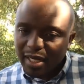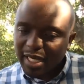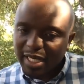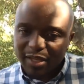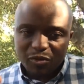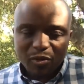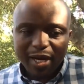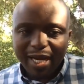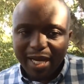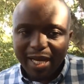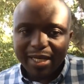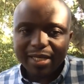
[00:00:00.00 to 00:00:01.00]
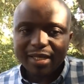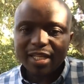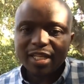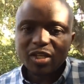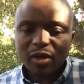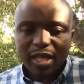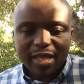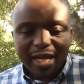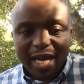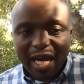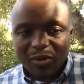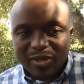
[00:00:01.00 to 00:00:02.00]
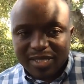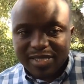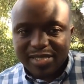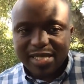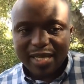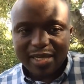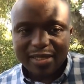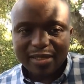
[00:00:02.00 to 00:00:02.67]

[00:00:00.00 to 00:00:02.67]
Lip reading: Like if you are in London and you're, and the cow is sick